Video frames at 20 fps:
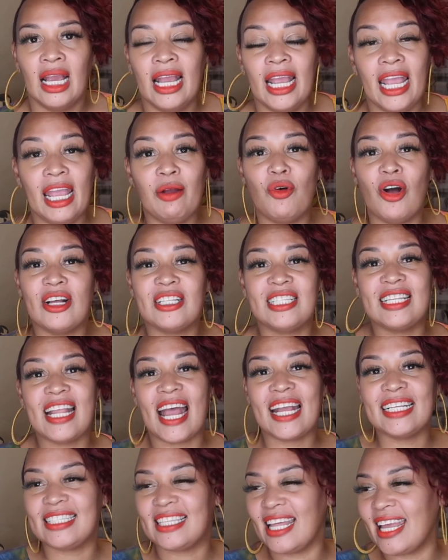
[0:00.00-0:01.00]
He wants
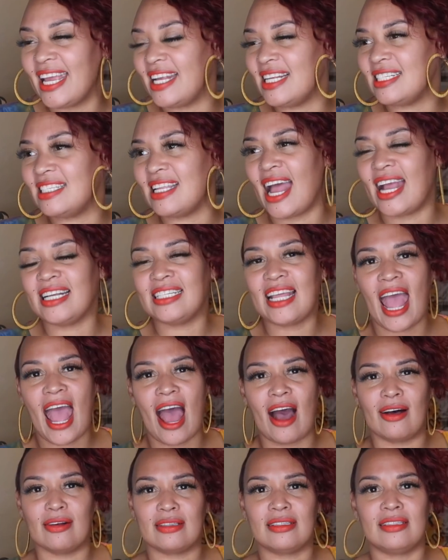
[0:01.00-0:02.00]
nice things, nice
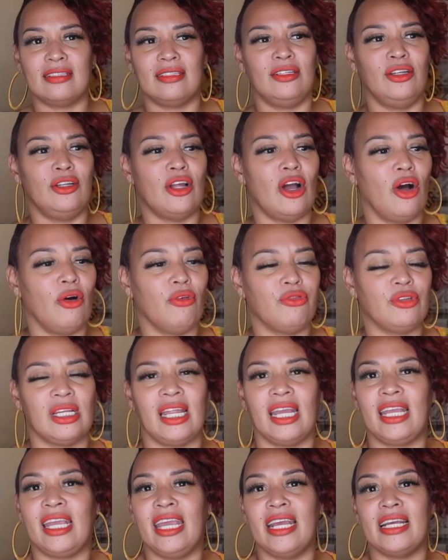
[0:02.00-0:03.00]
house, you know, so
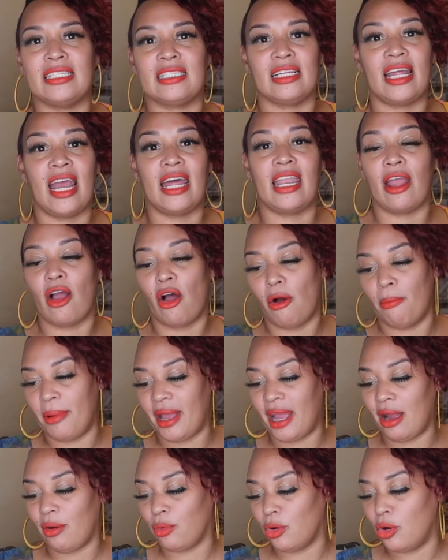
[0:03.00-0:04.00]
their kids can have their own
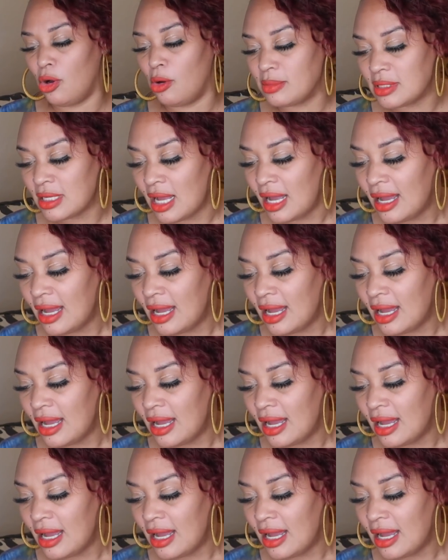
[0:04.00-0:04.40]
bedroom.